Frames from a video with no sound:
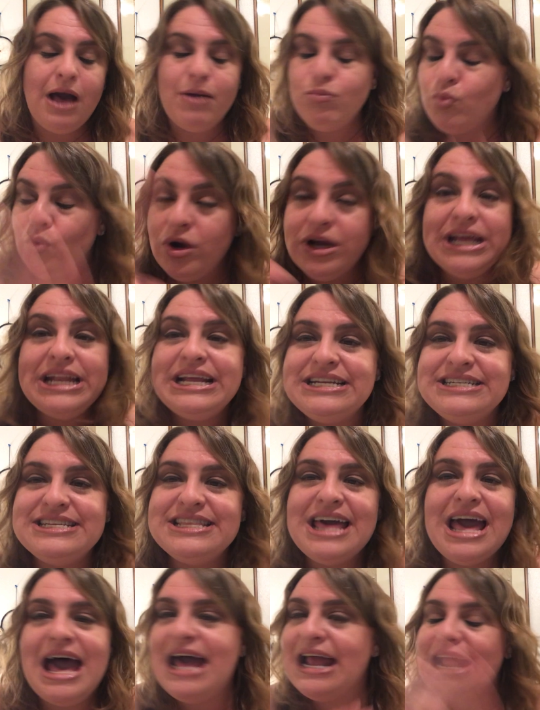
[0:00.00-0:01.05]
We'll get into
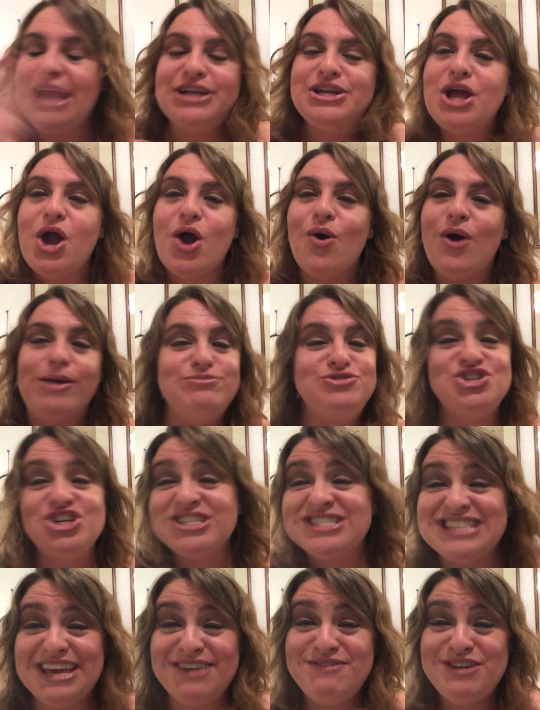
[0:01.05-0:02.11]
that. I know I'm
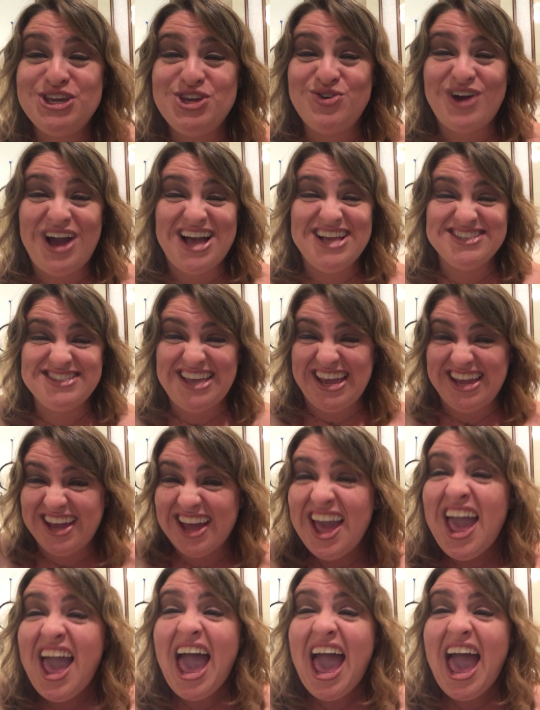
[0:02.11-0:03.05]
just giving you guys like